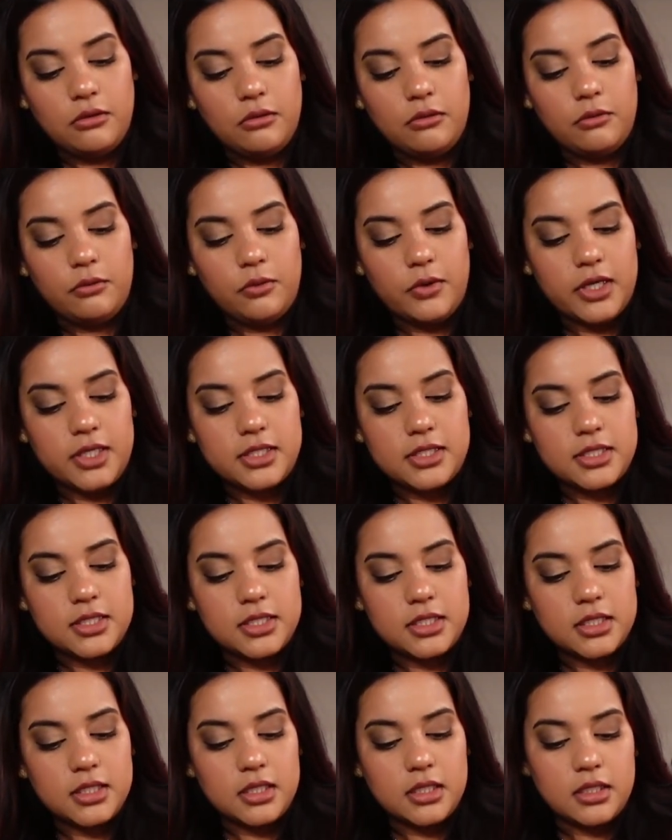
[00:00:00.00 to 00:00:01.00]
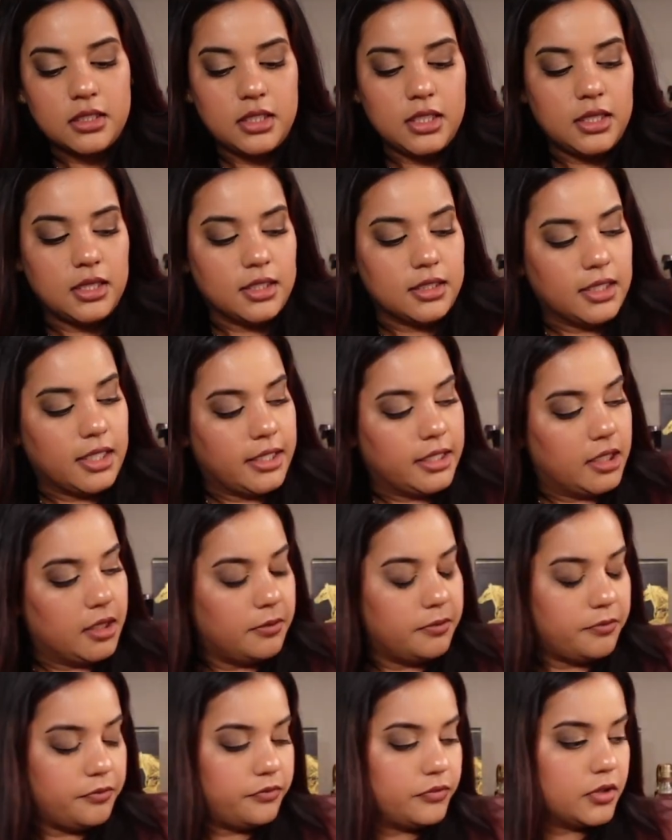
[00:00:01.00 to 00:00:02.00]
what's in the lineup.
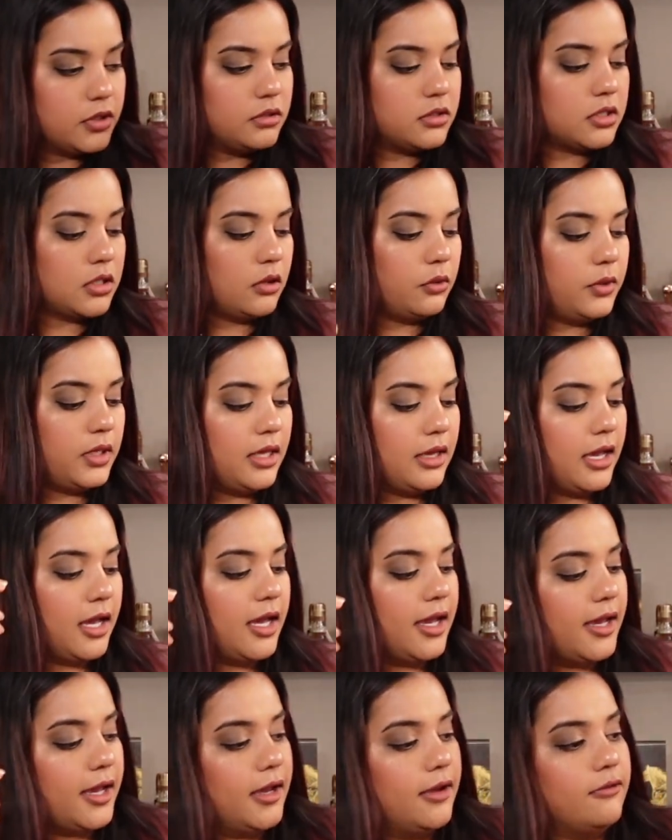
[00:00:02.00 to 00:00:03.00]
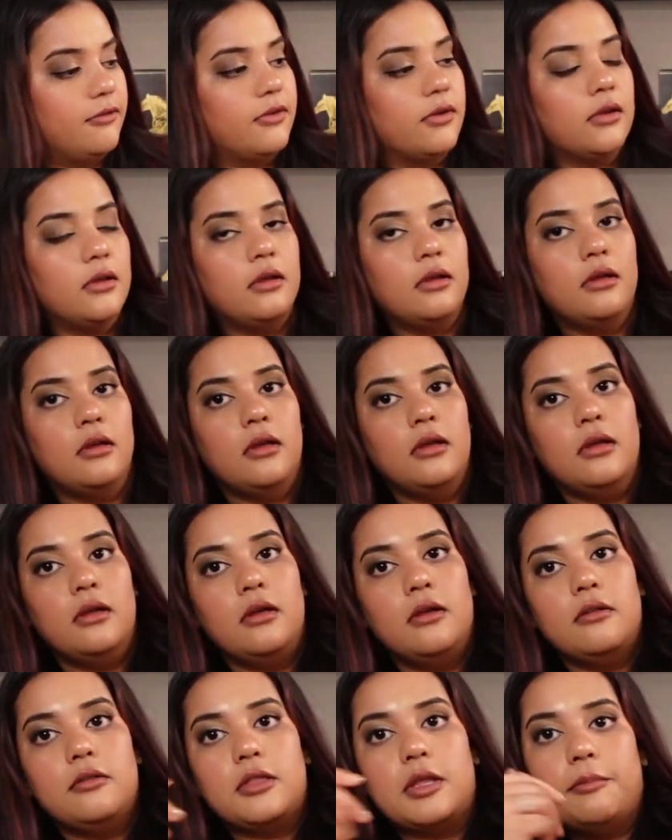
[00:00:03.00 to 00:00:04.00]
So we have
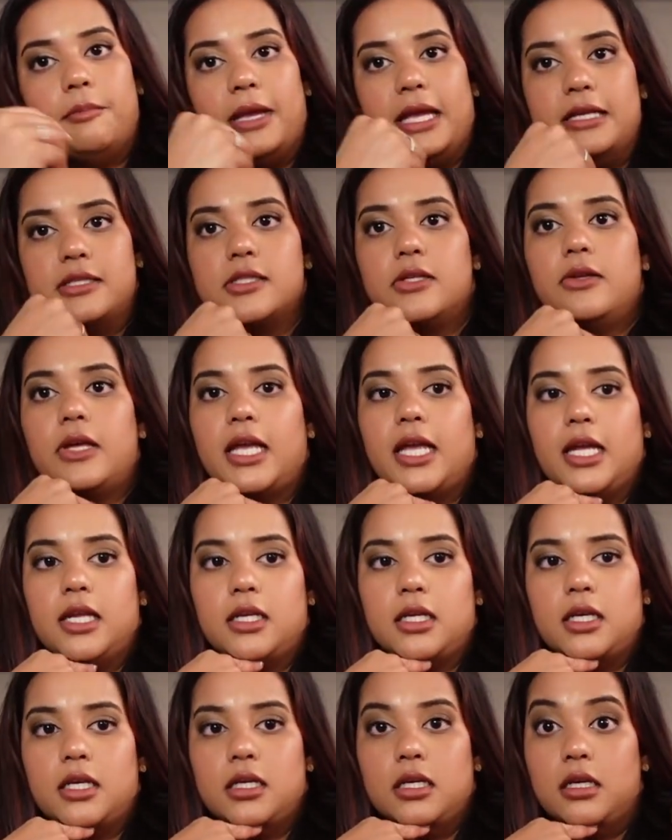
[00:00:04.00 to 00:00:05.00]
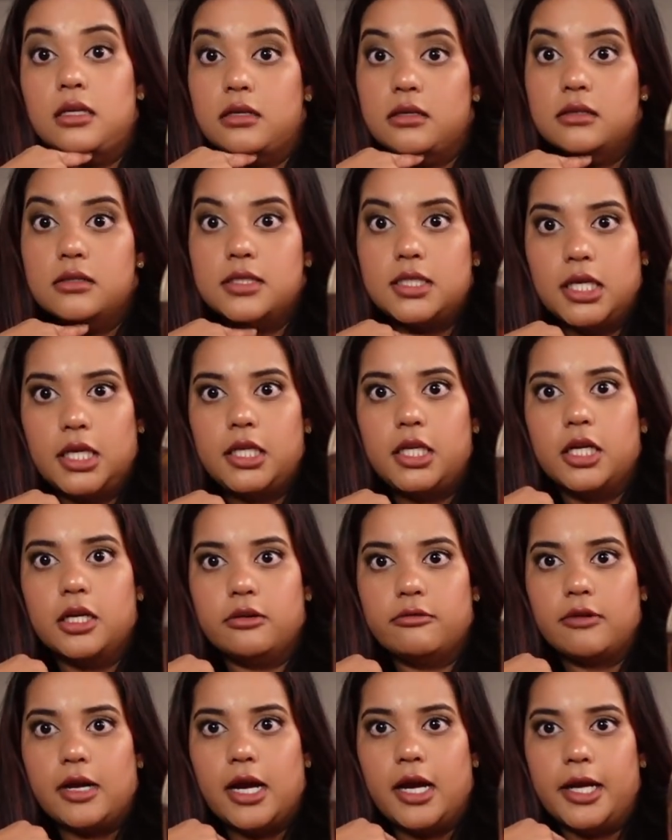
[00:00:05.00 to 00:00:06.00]
the Basil Hayden
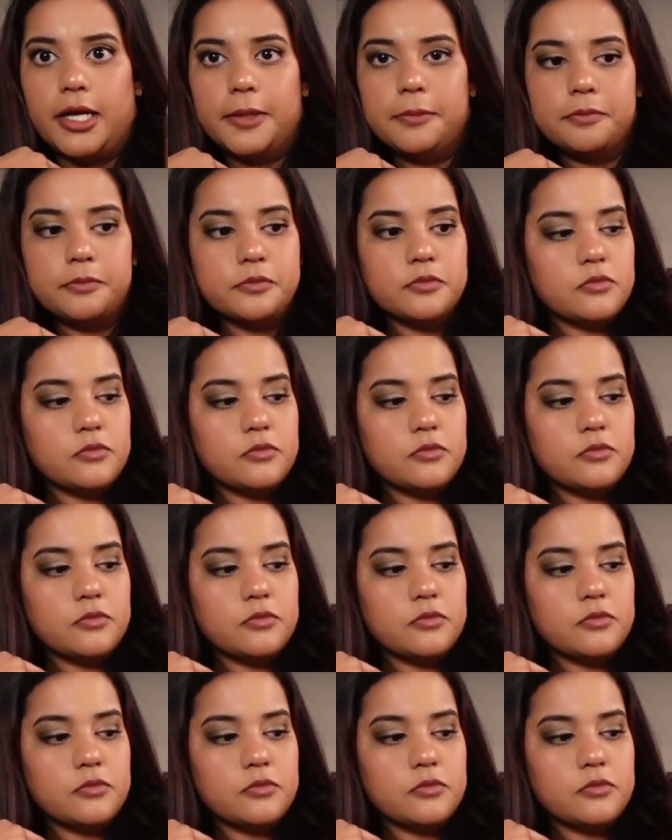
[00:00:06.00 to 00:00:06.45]
10-year rye,